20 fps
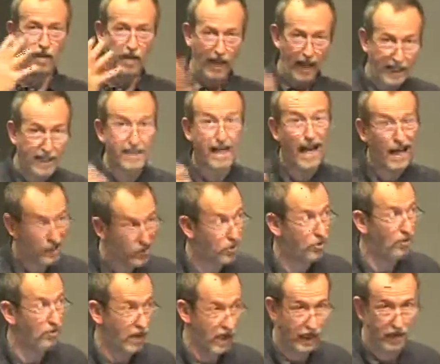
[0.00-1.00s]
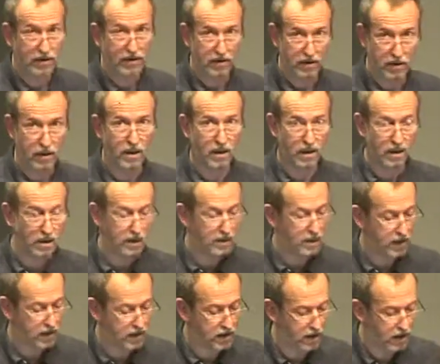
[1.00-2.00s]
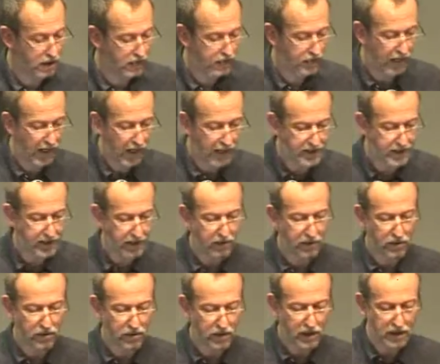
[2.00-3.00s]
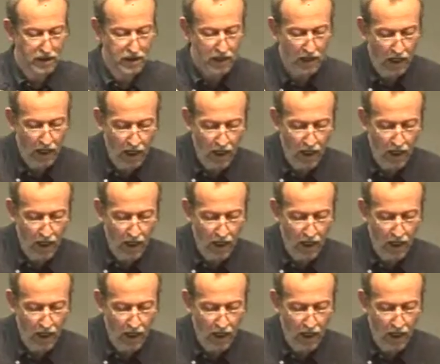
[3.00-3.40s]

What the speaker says: exaggerate here the sort of asymmetries.